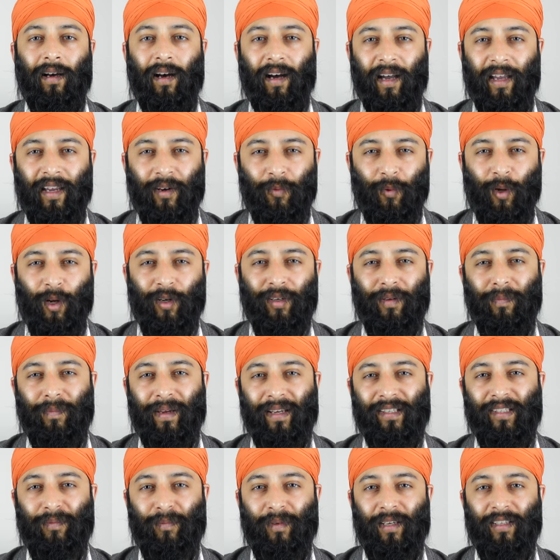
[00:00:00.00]
Hi and welcome
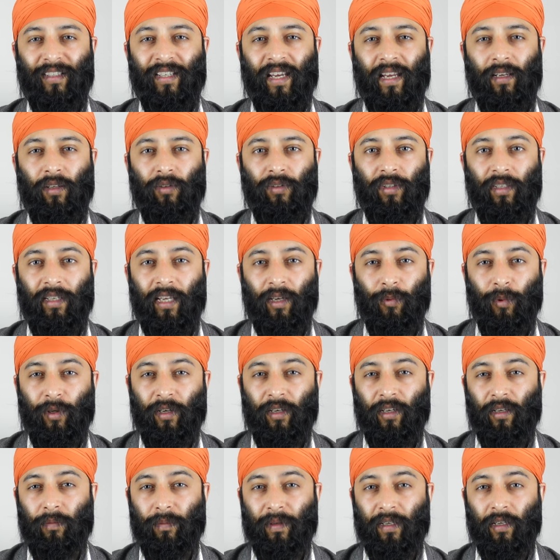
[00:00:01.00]
back to my channel. Today we're
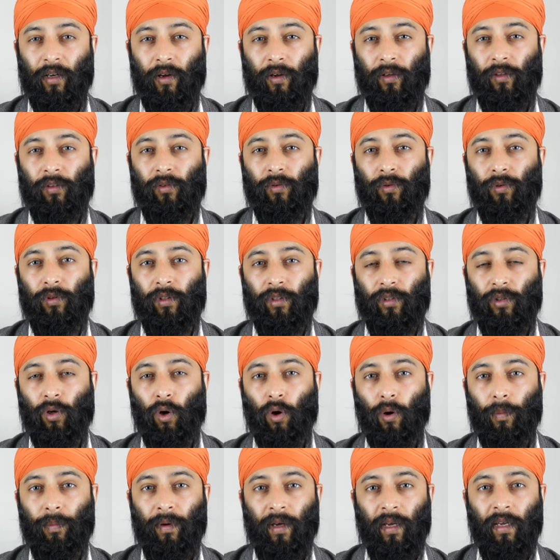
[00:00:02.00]
going to be going through the
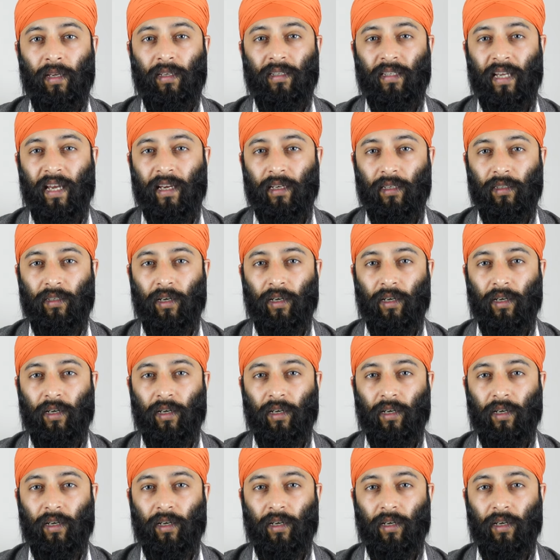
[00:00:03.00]
top 10